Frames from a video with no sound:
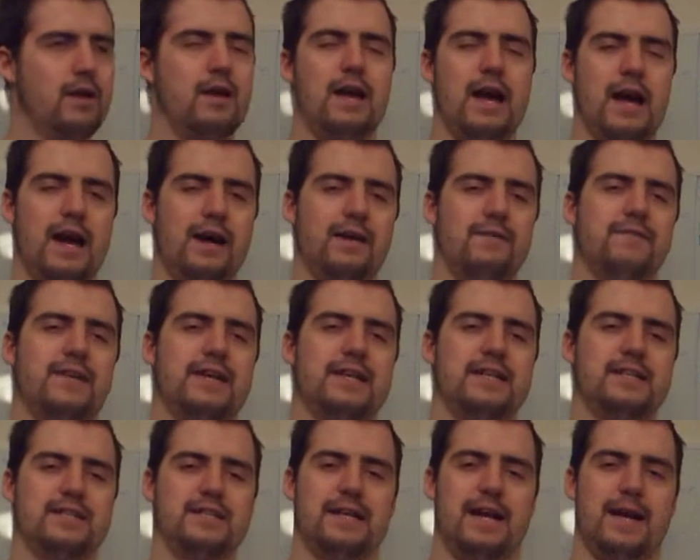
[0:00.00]
How
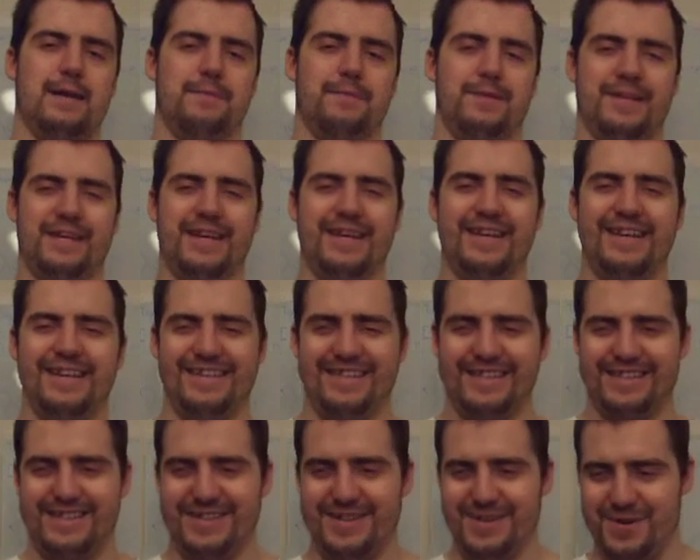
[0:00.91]
fast an
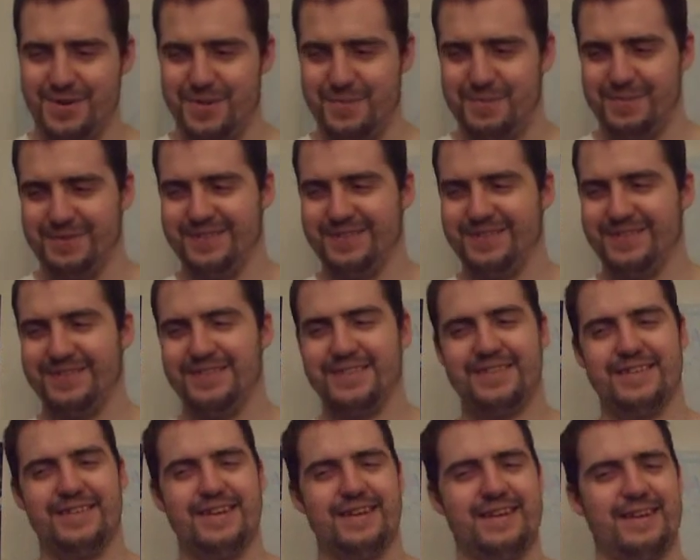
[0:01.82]
application opens.
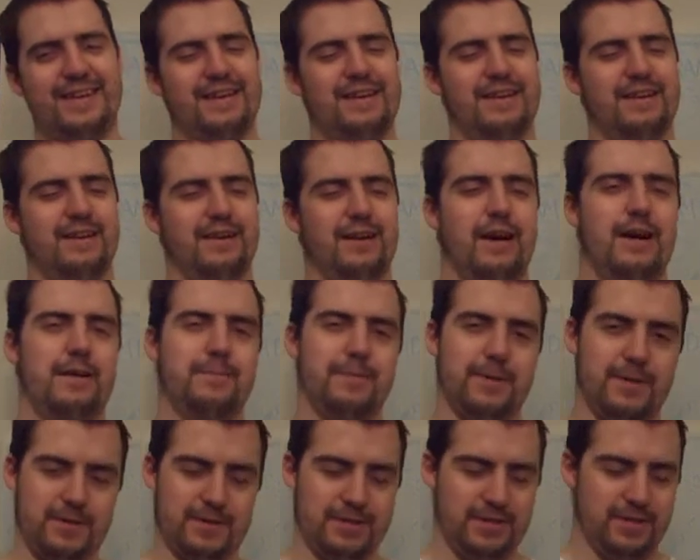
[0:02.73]
I
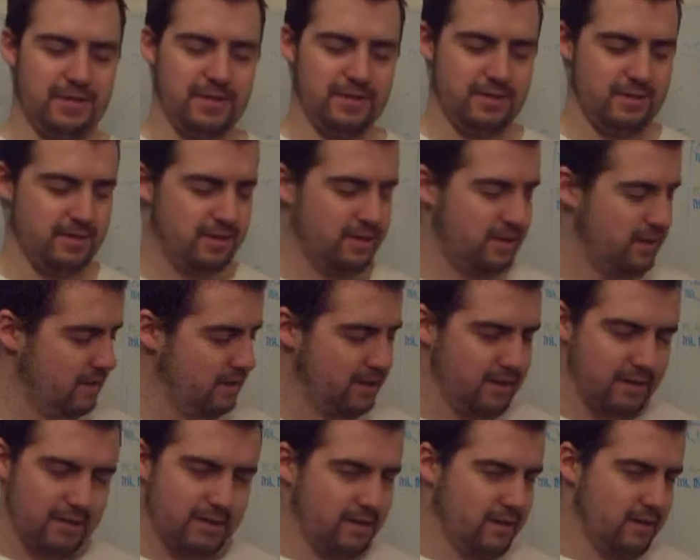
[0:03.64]
apologize.
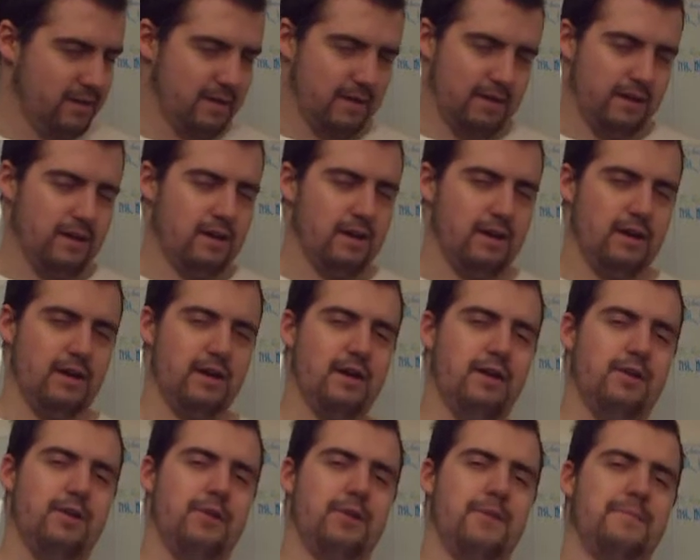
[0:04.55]

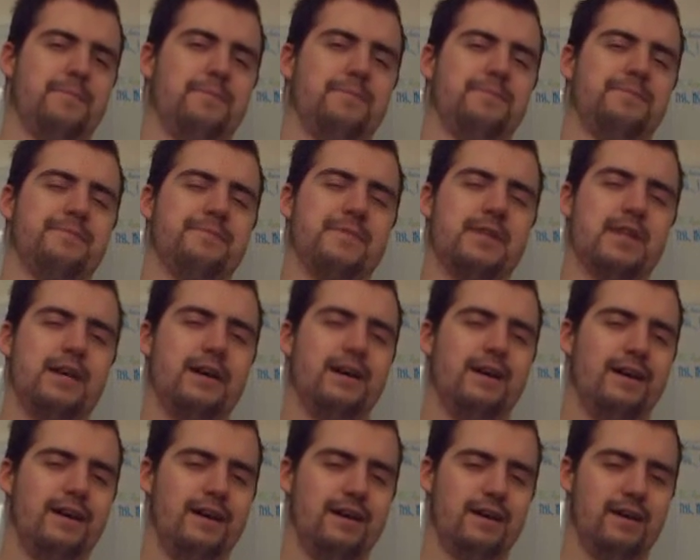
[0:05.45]

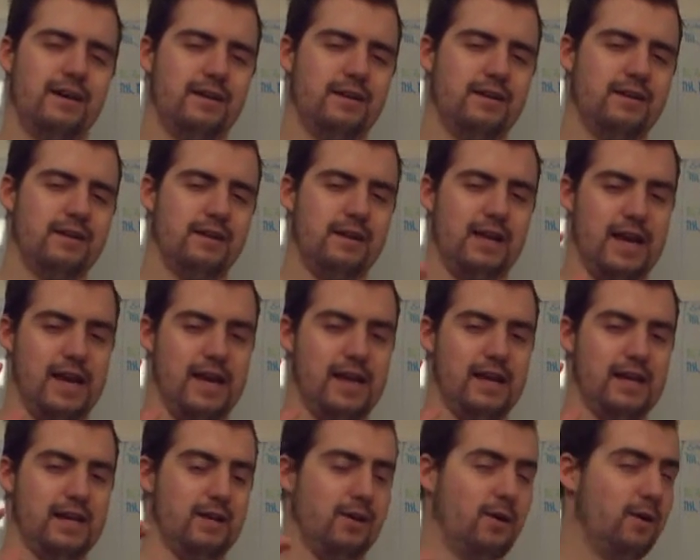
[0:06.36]
Oh.
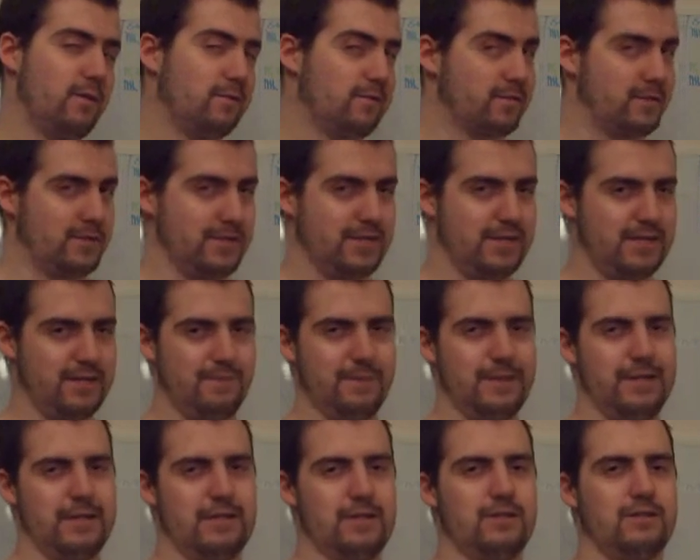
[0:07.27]
And hopefully it'll be
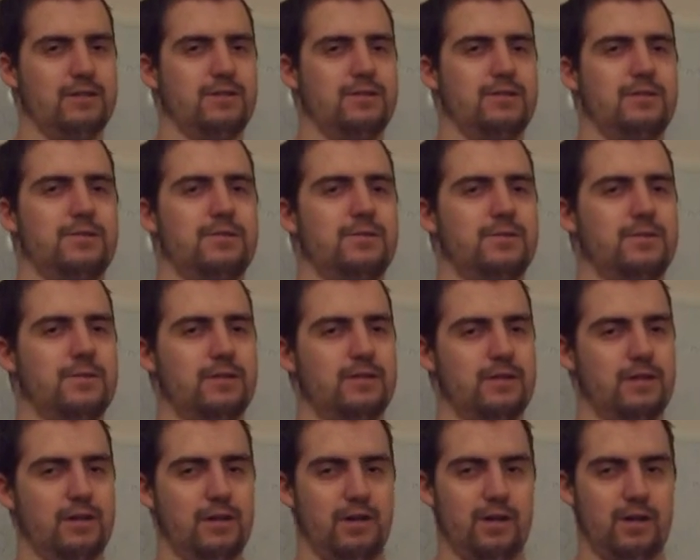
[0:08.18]
an article
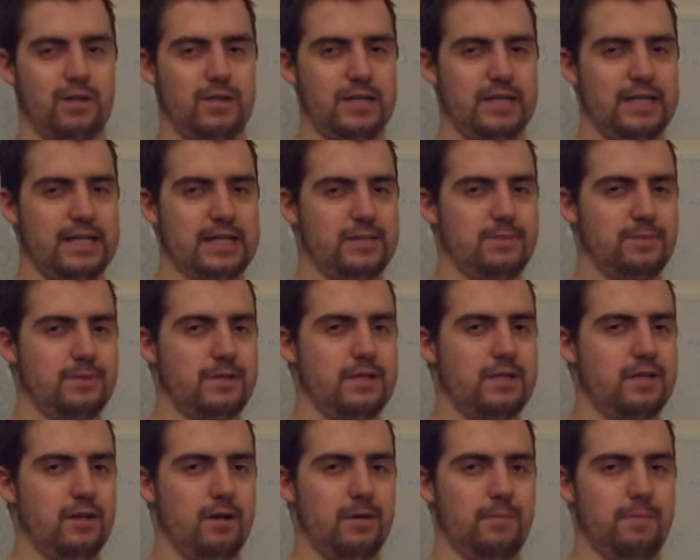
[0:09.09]
early next
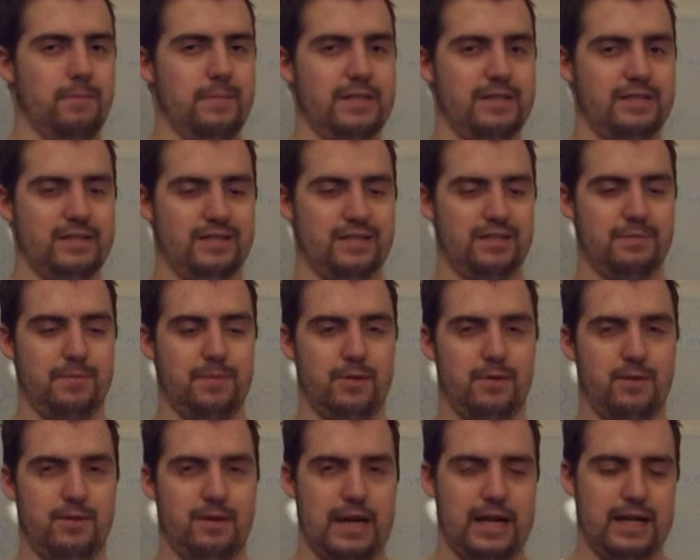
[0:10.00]
week on
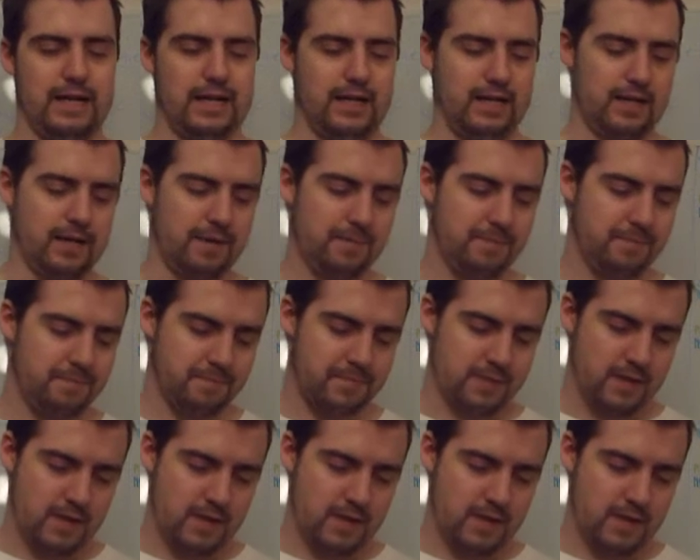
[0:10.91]
PCPer.com.